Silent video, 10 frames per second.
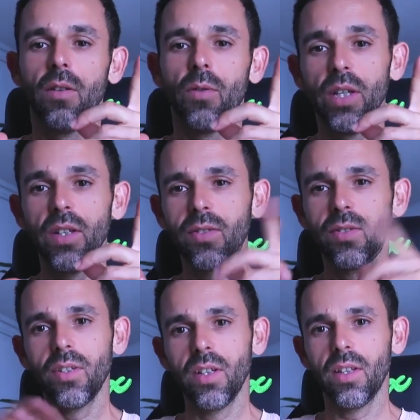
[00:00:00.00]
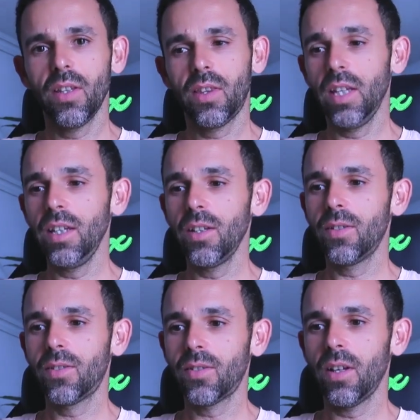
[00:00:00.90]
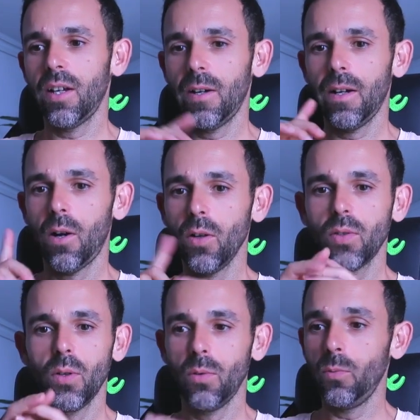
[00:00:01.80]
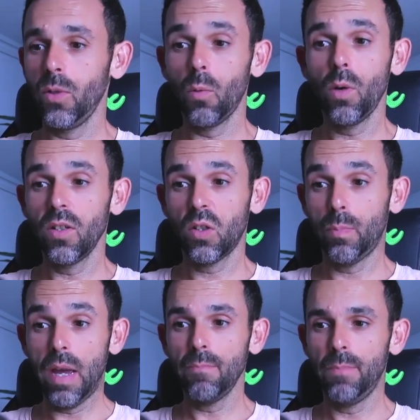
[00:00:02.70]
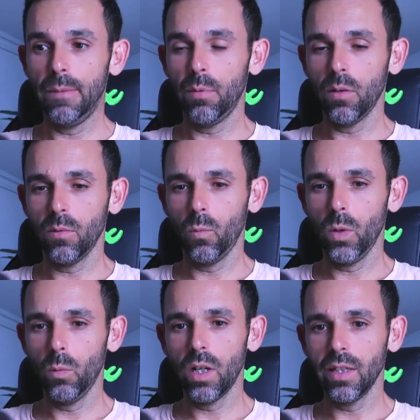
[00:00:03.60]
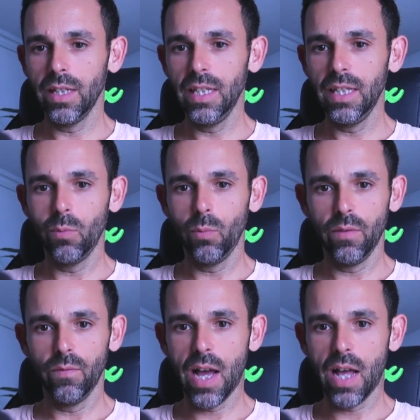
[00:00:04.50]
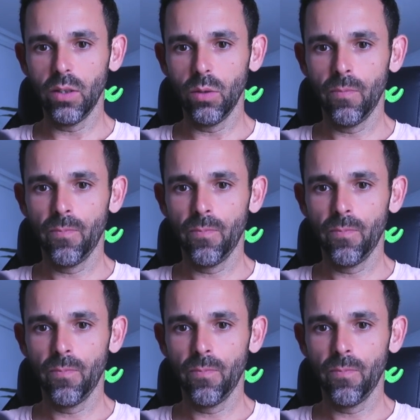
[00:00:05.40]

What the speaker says: this thing, it's also, we don't want to spam people. We want to lead with value.